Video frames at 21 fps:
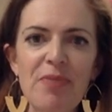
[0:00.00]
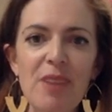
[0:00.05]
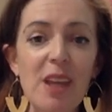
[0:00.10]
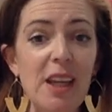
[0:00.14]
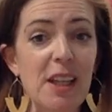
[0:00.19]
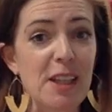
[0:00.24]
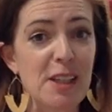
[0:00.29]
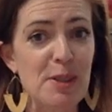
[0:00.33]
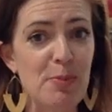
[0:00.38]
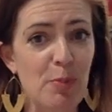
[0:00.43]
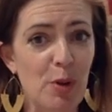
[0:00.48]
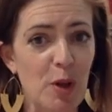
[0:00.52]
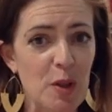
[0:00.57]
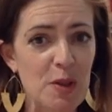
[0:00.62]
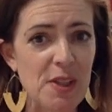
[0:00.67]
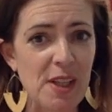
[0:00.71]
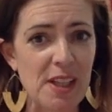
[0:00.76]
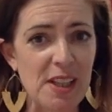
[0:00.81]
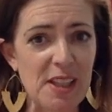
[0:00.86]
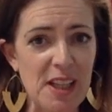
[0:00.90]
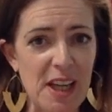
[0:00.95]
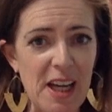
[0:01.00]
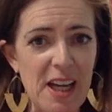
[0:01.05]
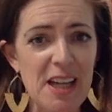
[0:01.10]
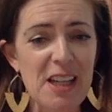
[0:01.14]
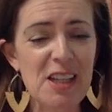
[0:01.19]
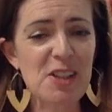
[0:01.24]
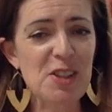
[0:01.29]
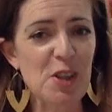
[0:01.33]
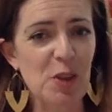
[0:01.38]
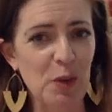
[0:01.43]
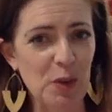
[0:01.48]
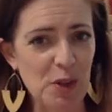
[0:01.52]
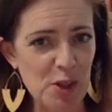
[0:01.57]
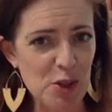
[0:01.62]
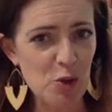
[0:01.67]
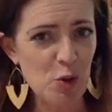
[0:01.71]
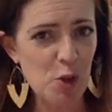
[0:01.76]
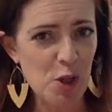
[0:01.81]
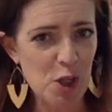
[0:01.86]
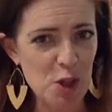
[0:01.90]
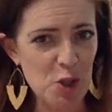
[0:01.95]
it is Boxing Day, so it is
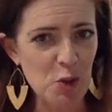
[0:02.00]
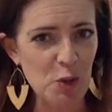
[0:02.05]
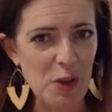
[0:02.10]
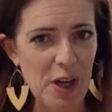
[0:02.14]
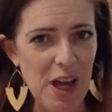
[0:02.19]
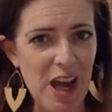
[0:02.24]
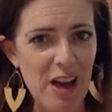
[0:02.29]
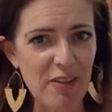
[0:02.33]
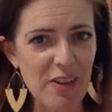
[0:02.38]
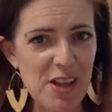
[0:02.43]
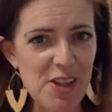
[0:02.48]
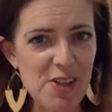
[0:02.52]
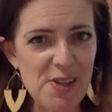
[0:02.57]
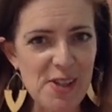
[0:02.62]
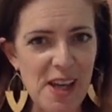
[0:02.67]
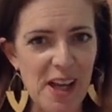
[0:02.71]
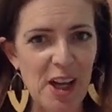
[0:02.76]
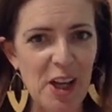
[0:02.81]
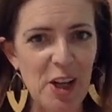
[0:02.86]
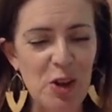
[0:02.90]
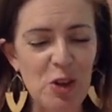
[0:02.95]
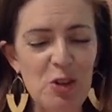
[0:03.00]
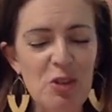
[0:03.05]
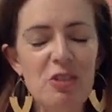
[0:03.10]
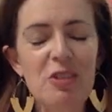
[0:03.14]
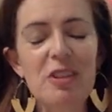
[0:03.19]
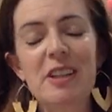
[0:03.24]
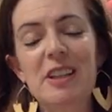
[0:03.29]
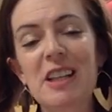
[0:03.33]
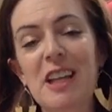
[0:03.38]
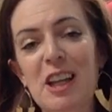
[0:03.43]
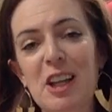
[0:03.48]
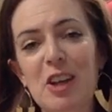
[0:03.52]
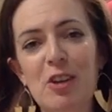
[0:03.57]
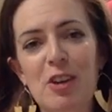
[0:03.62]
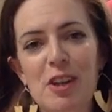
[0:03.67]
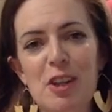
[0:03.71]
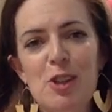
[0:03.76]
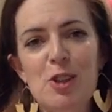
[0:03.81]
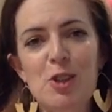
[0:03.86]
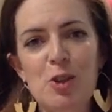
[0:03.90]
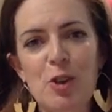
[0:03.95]
traditional to have a sale here
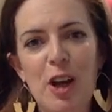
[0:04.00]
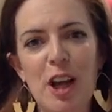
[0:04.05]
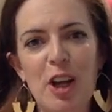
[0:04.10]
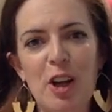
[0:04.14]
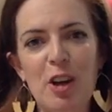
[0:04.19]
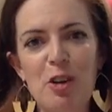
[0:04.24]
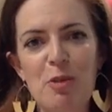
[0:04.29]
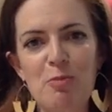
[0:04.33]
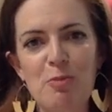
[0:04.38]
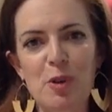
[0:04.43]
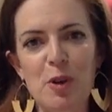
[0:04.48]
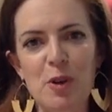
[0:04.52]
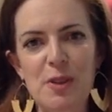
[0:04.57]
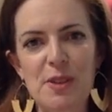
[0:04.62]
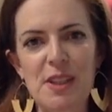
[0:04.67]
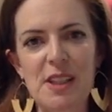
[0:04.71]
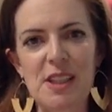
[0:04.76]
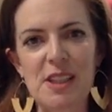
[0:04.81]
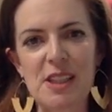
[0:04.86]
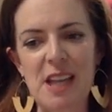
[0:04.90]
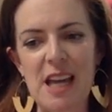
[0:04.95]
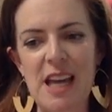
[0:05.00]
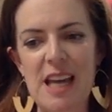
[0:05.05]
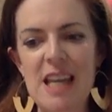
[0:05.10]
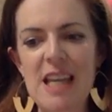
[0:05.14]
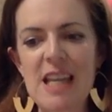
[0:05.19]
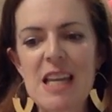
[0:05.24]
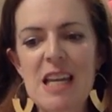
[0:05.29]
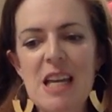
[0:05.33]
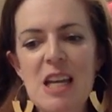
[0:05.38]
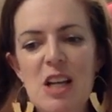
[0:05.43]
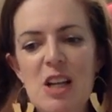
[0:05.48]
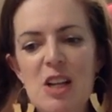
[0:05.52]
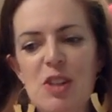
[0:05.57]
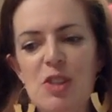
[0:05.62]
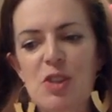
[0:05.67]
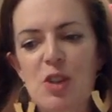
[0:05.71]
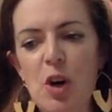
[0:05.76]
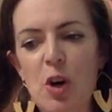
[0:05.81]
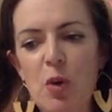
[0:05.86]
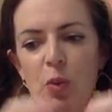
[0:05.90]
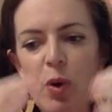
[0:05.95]
in Australia on Boxing Day.
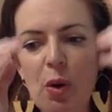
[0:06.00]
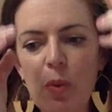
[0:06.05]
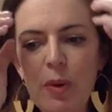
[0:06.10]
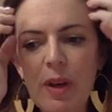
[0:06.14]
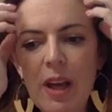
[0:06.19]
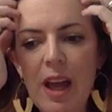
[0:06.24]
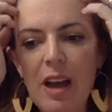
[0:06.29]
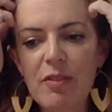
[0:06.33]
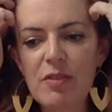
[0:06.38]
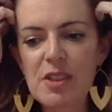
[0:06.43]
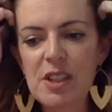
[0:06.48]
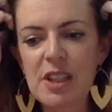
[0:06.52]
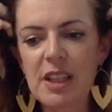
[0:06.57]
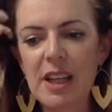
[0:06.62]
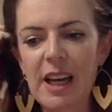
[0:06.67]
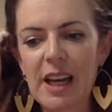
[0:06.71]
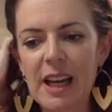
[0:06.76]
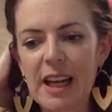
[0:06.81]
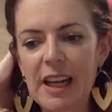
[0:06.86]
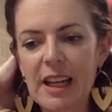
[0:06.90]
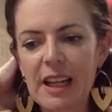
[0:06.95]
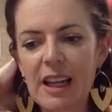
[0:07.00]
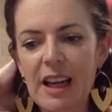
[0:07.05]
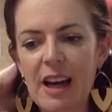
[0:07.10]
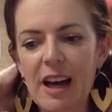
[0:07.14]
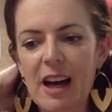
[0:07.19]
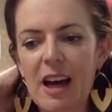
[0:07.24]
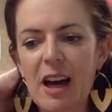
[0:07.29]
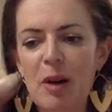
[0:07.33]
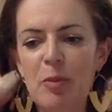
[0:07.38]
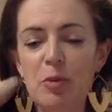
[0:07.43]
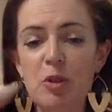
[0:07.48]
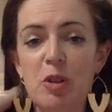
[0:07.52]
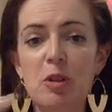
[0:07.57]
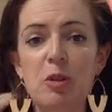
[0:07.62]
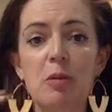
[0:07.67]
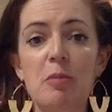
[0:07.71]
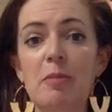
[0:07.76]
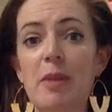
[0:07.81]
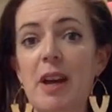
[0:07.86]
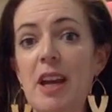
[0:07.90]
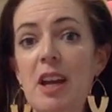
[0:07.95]
So what we have today,
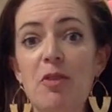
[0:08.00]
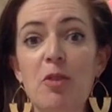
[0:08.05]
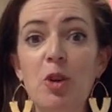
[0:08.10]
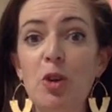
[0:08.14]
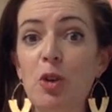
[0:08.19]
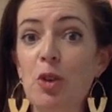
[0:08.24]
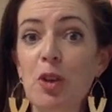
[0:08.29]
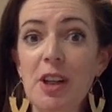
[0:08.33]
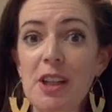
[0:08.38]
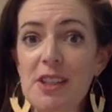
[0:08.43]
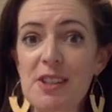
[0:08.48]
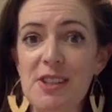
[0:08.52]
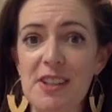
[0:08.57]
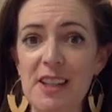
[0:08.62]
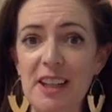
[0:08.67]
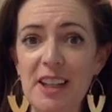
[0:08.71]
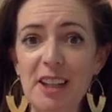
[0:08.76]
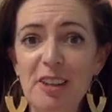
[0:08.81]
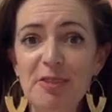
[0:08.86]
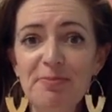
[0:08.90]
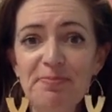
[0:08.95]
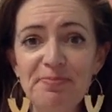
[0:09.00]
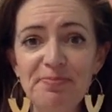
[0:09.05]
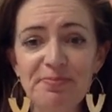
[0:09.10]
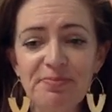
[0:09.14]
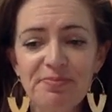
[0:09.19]
you may have already seen,